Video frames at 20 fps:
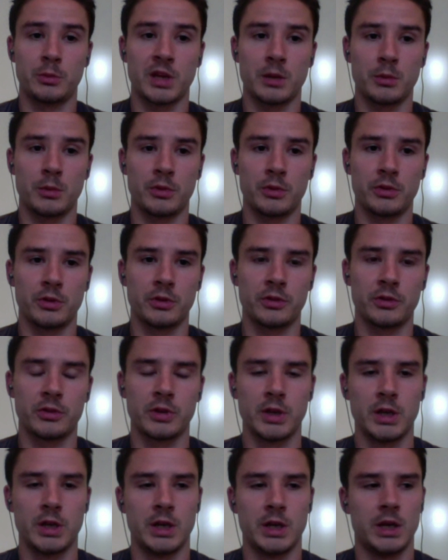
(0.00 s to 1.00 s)
same time as us.
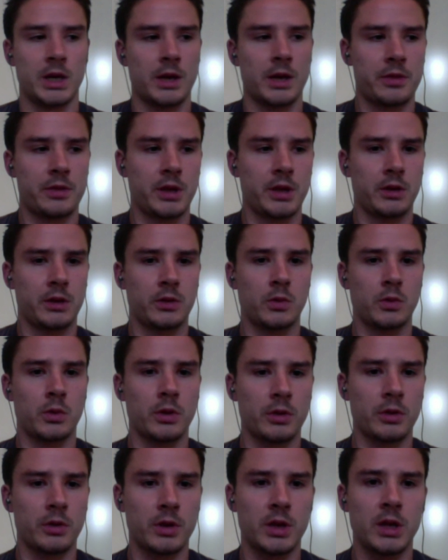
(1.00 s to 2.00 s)
I think
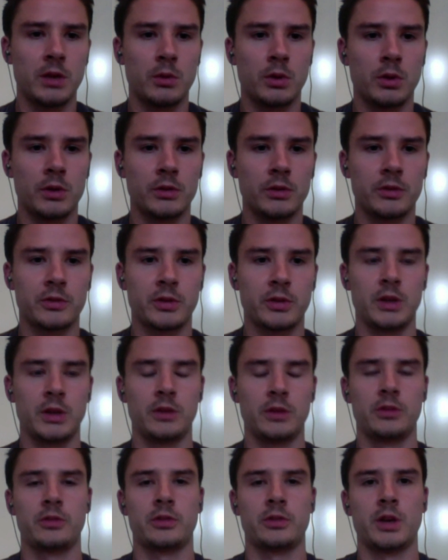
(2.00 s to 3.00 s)
one of the key ones
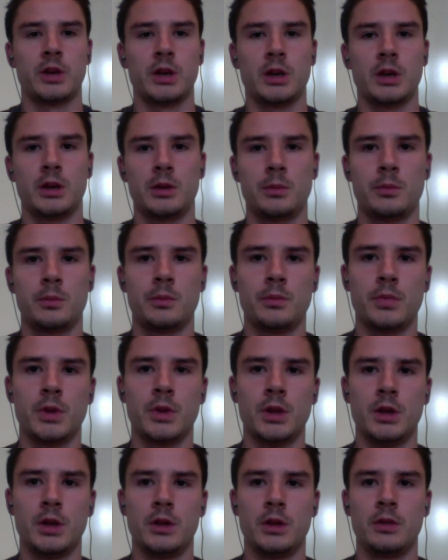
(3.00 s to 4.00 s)
is um,
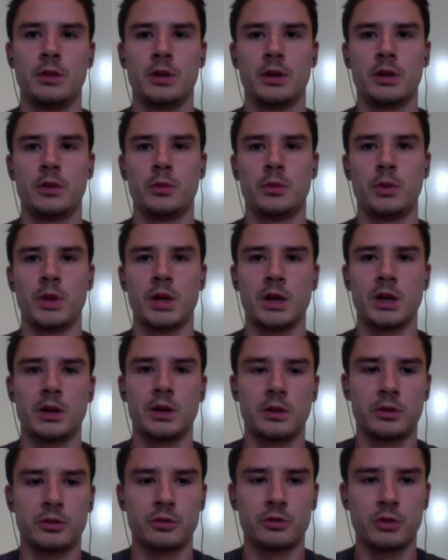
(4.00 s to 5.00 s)
that we
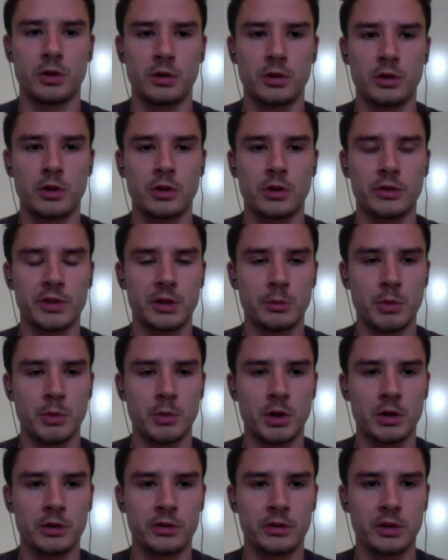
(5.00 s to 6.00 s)
had a strong content
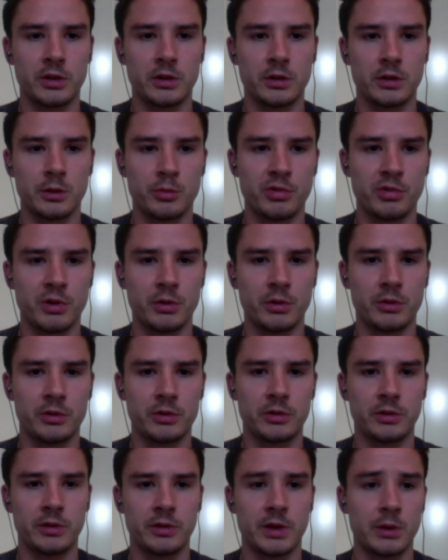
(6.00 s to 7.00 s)
marketing
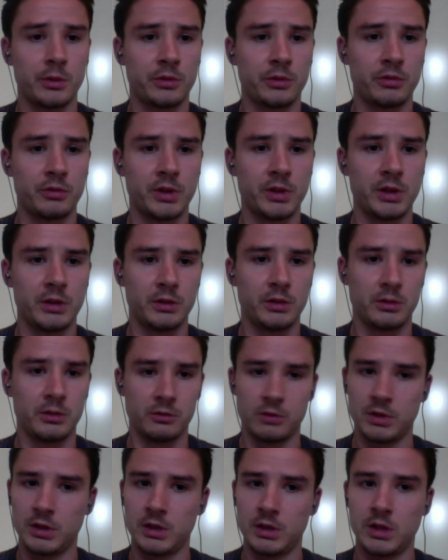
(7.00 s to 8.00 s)
approach. That was really
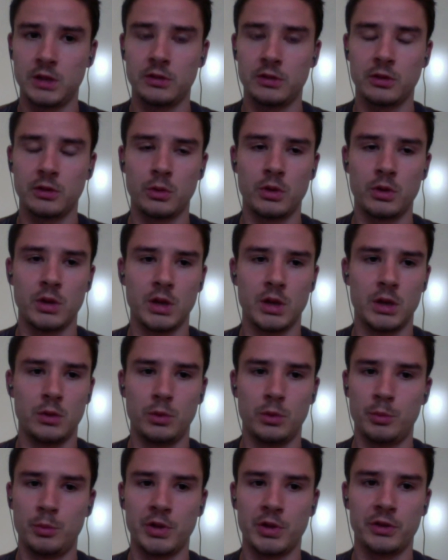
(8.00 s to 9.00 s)
really key. So we
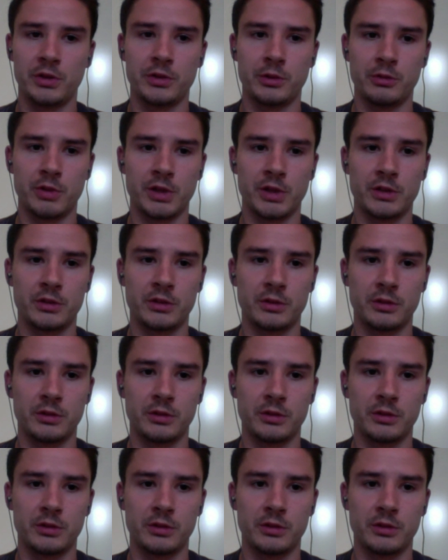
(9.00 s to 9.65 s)
what does that mean?